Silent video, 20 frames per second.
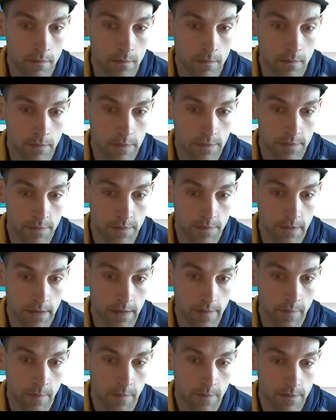Let's try a
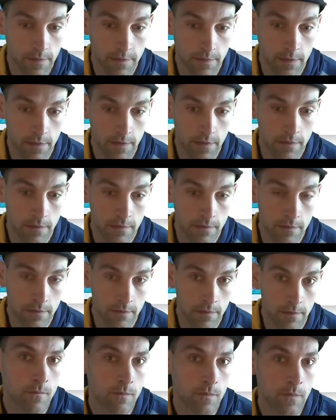Mulldrifter.
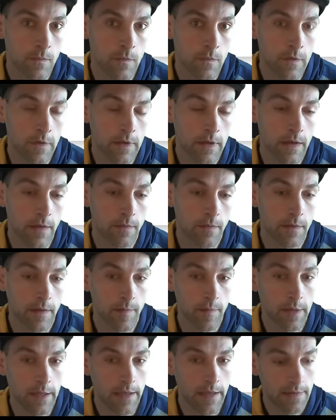They're Red
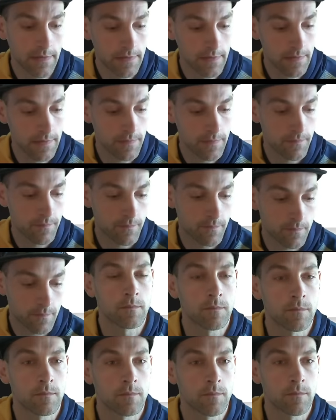Blast.
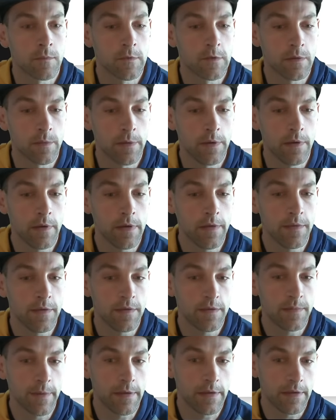But we know they have
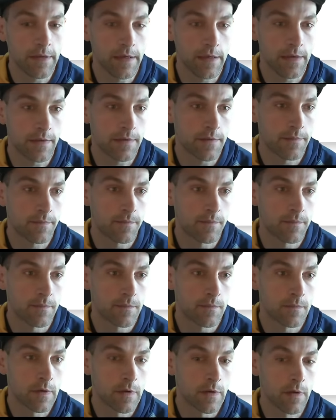Dispel in hand.
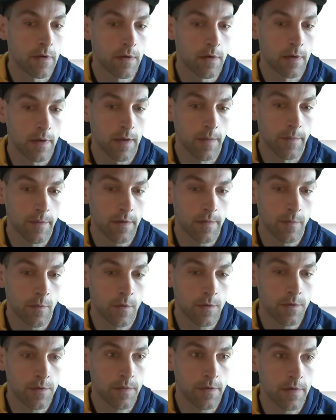I'm going to
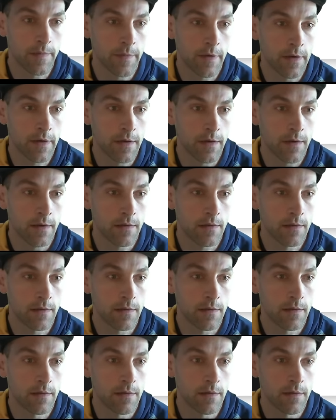Mortuary Mire,
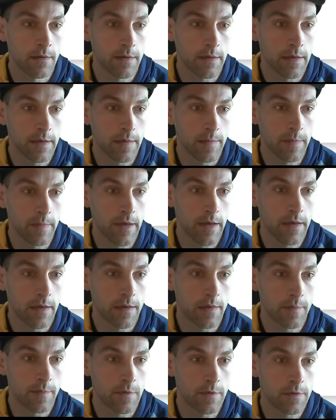getting back
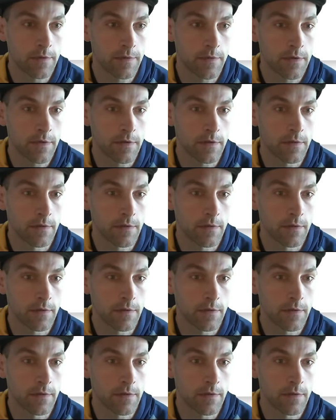a Mulldrifter.